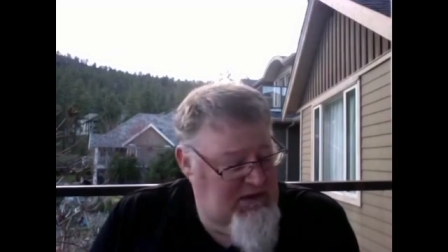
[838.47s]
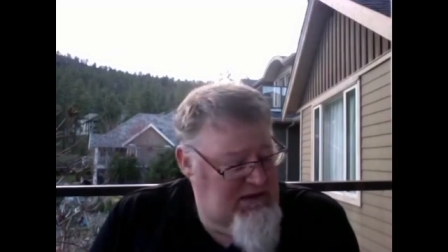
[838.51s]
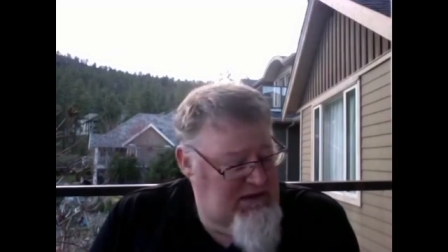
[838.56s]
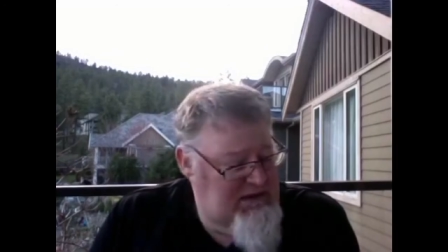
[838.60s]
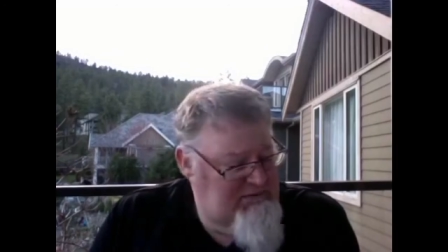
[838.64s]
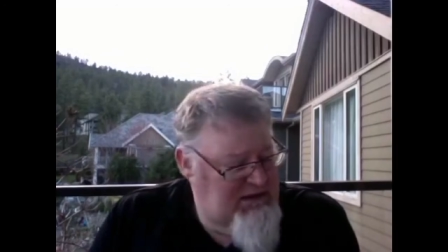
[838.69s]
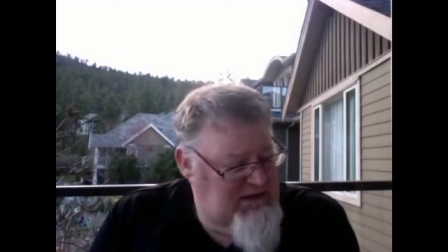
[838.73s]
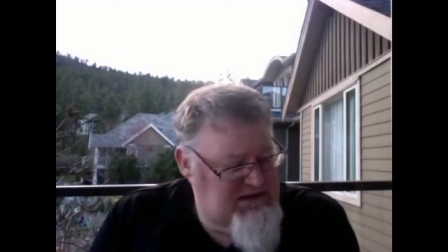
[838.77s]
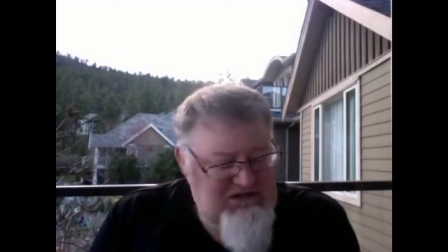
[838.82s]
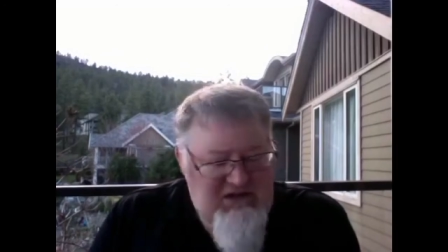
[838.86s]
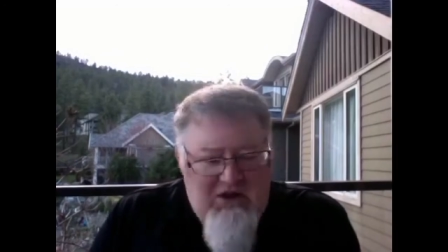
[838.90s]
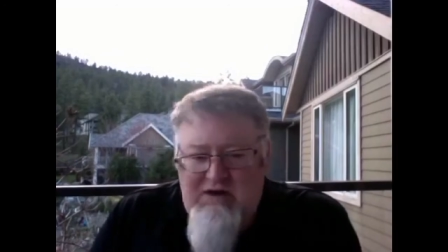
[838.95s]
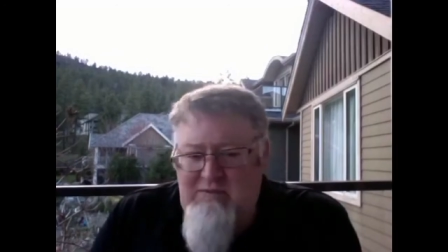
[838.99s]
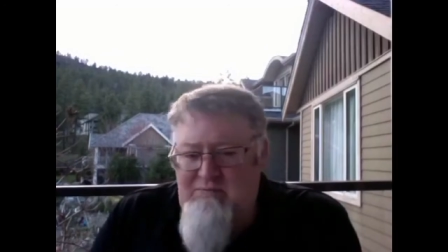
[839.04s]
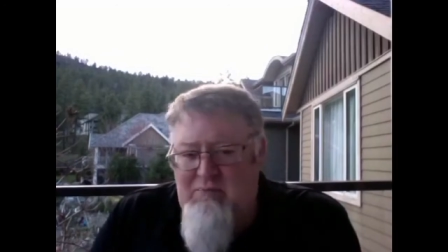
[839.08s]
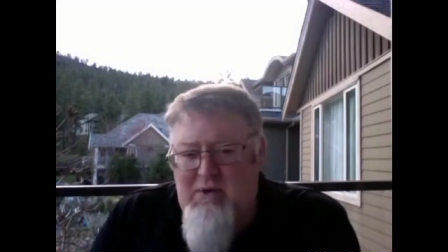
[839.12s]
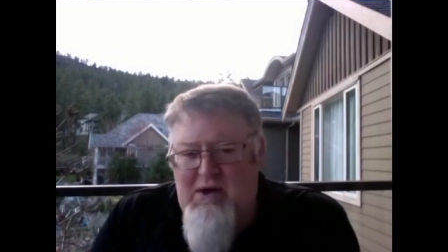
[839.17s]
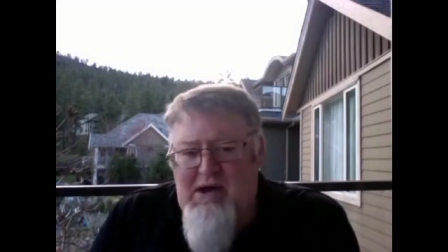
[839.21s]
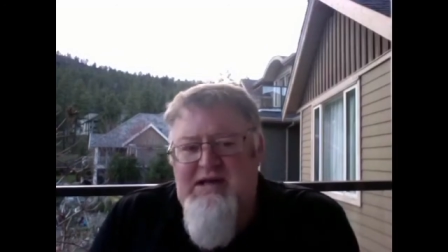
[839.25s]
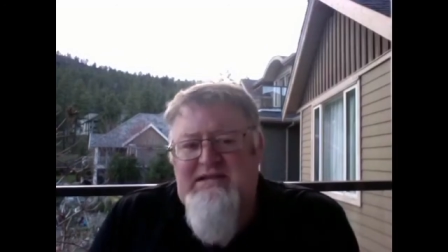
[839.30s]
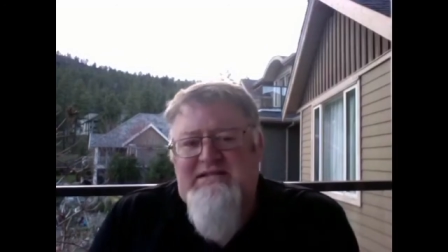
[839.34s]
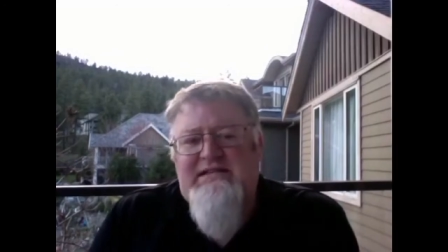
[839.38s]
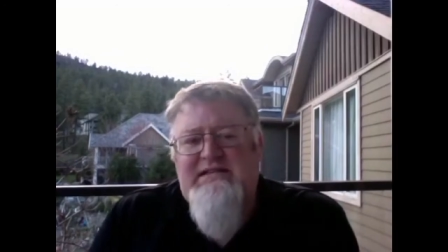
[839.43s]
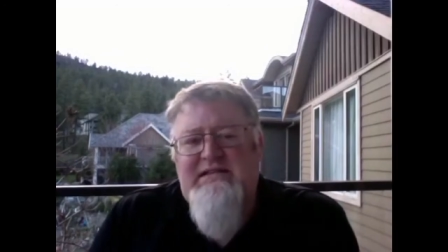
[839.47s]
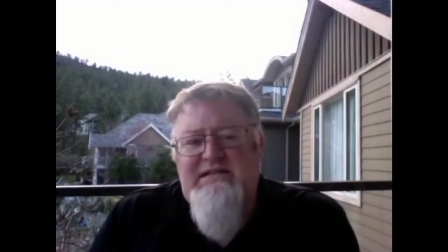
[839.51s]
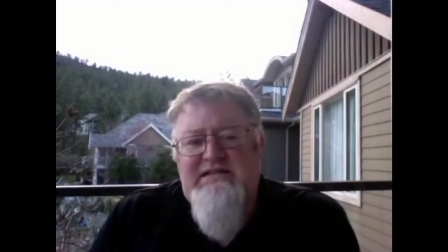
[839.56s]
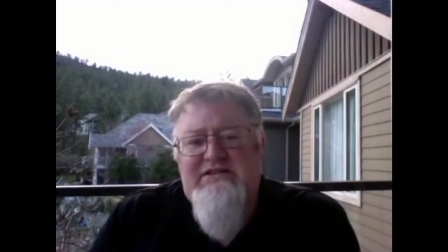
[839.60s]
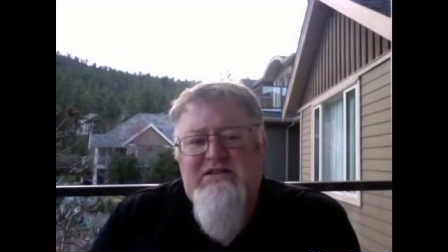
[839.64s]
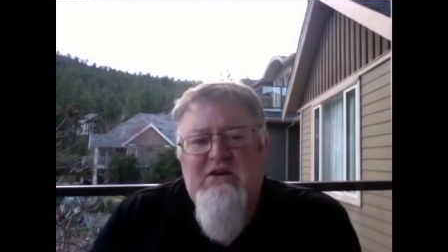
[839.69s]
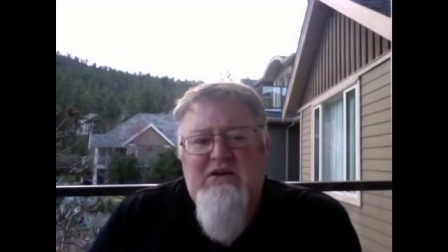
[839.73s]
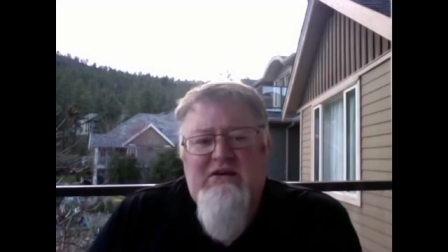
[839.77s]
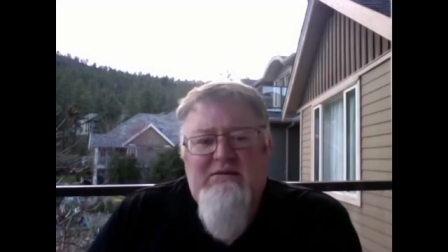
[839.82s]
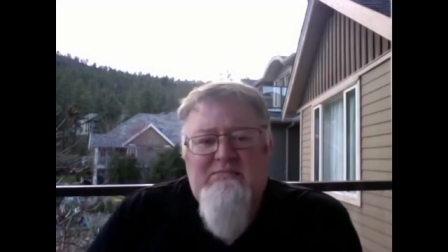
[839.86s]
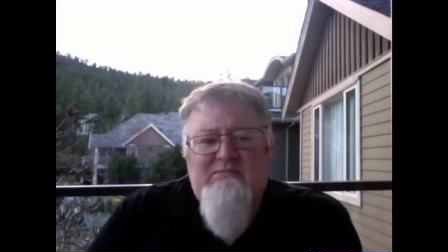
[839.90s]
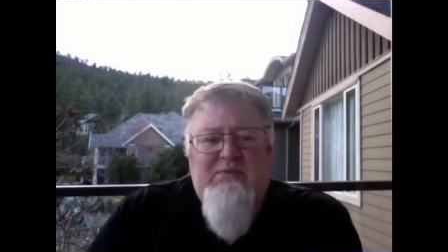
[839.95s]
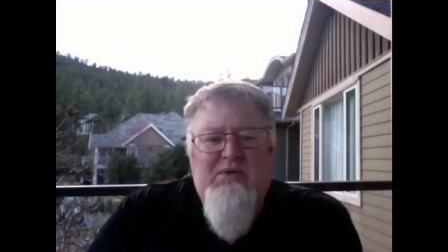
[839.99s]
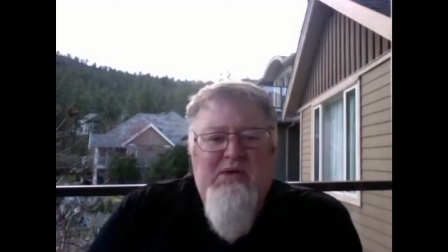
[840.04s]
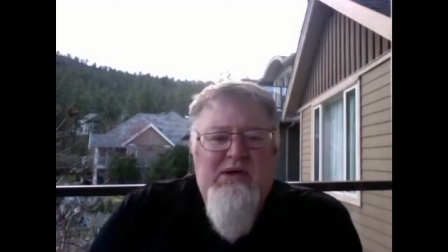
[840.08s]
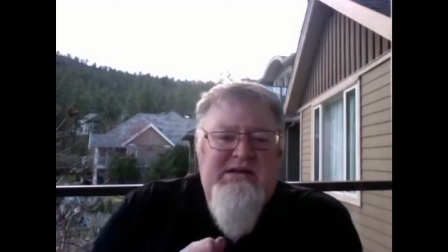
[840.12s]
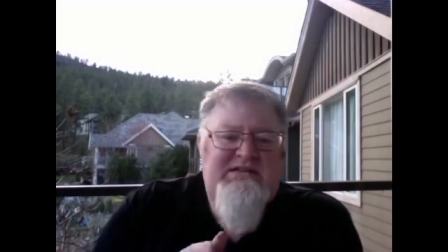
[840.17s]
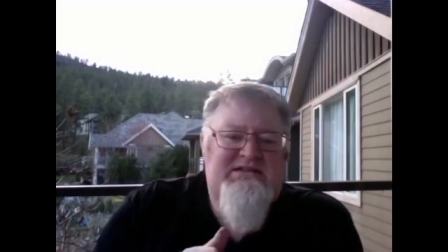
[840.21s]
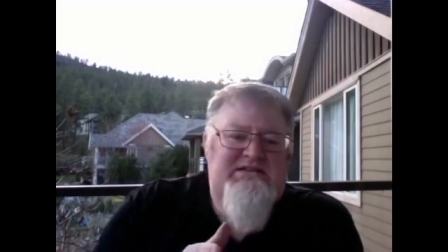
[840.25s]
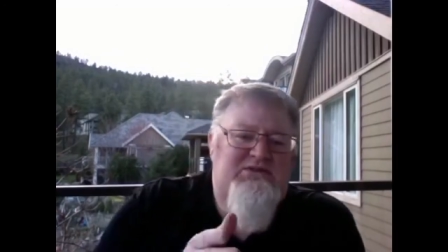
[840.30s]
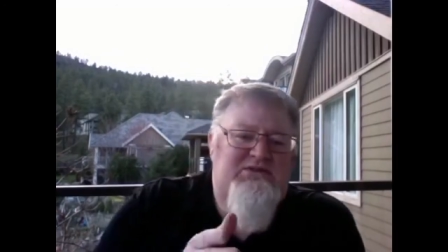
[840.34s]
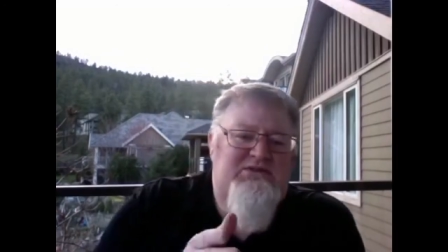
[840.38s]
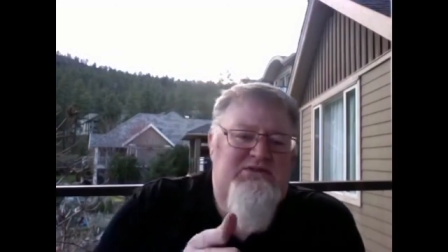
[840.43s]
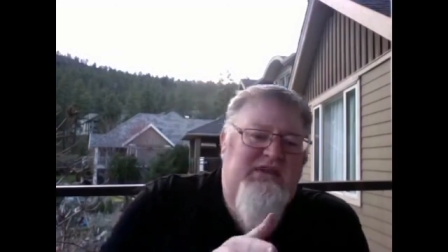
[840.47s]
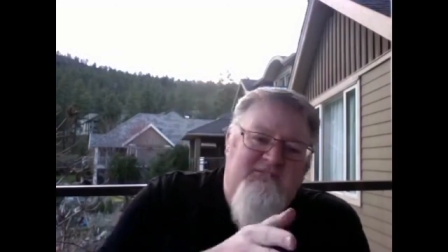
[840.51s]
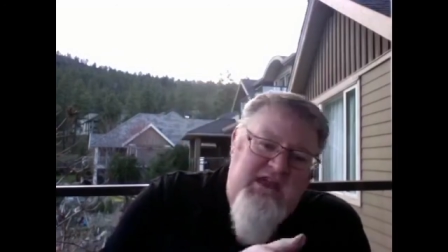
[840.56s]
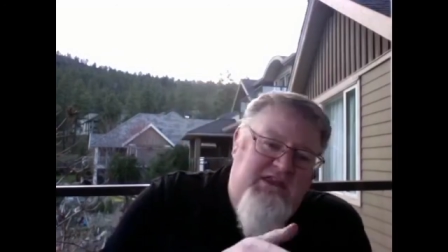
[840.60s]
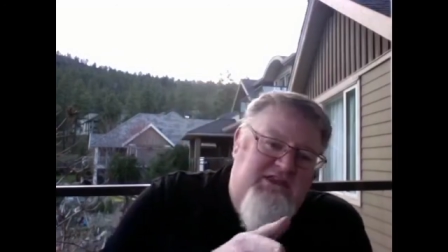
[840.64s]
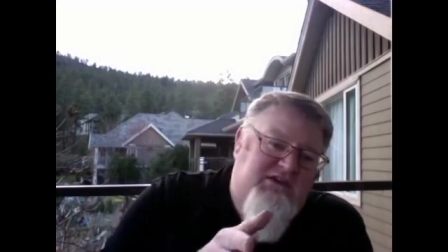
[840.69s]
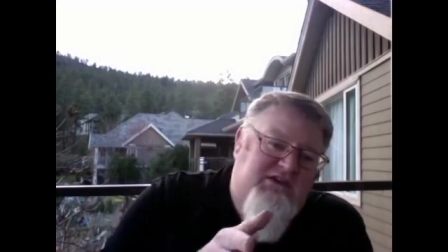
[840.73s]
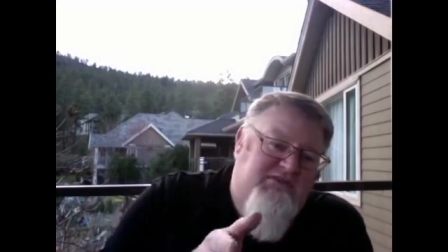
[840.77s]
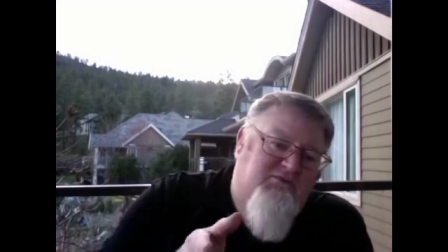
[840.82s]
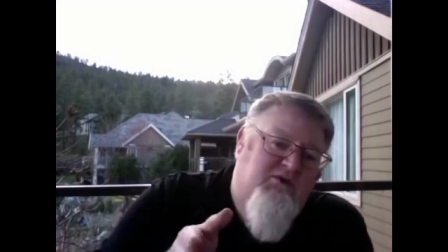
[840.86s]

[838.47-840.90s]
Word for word: He's not impressed with the faith of